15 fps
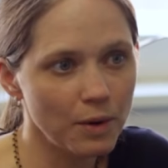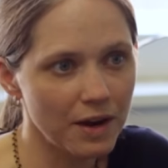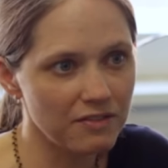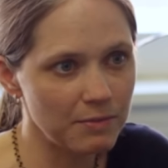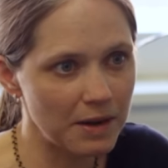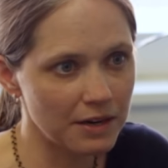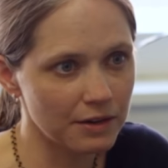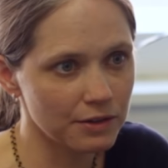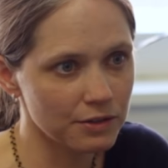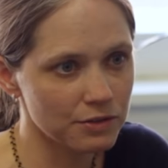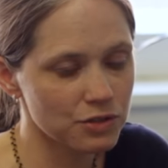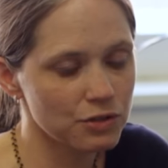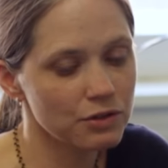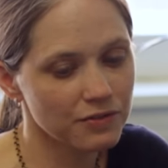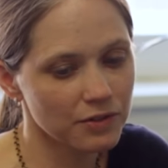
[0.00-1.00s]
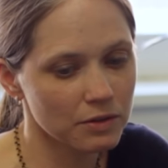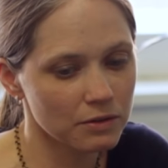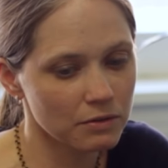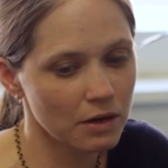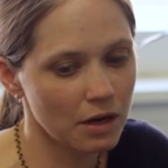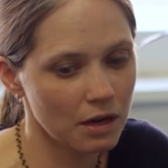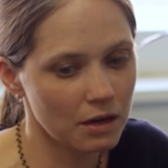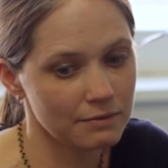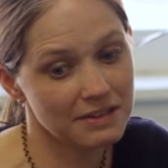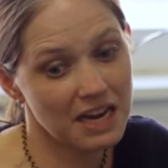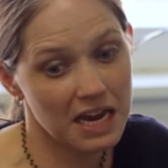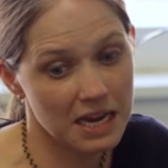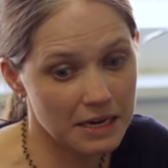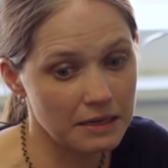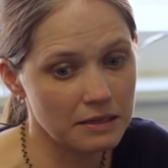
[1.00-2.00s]
wave makers, two different uh,
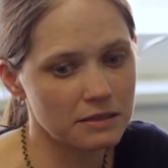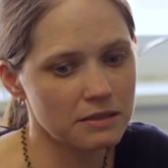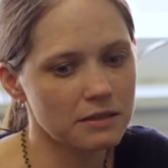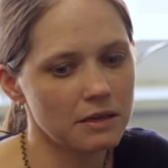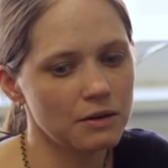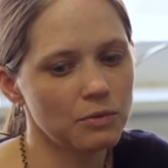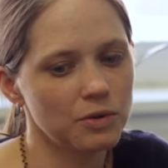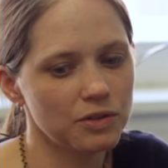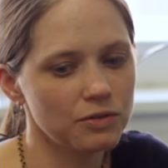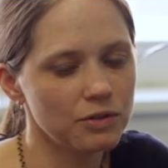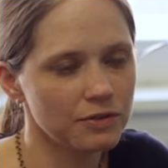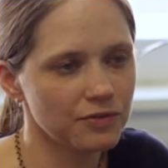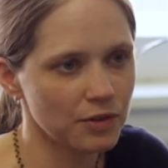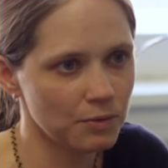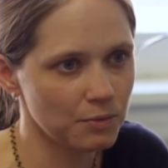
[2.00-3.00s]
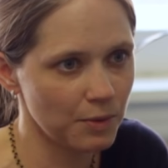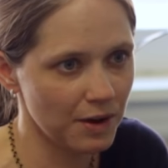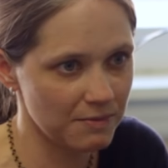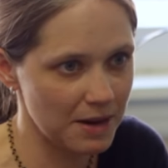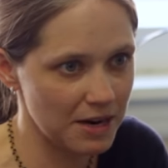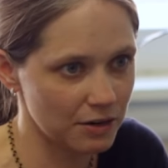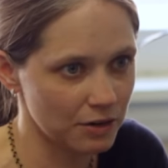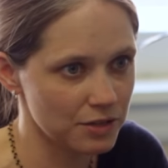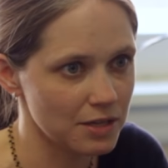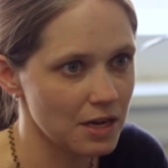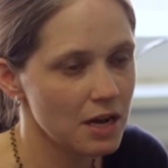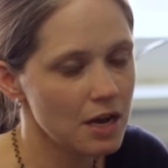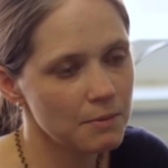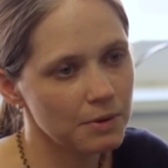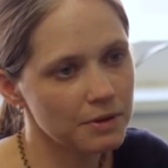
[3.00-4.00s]
tanks with two different wave makers,
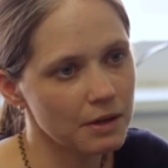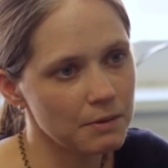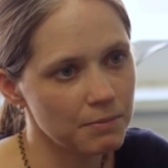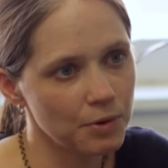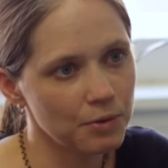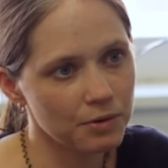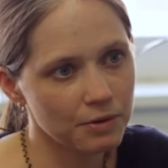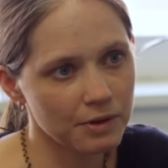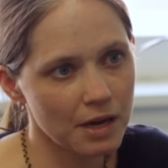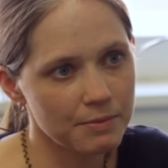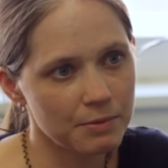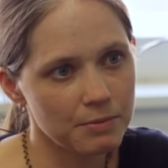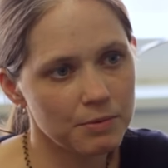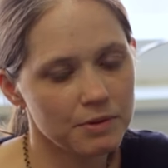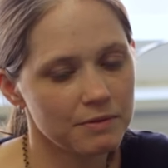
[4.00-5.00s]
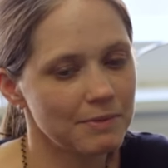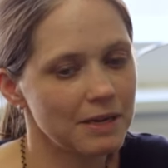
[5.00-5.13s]
but they both are capable of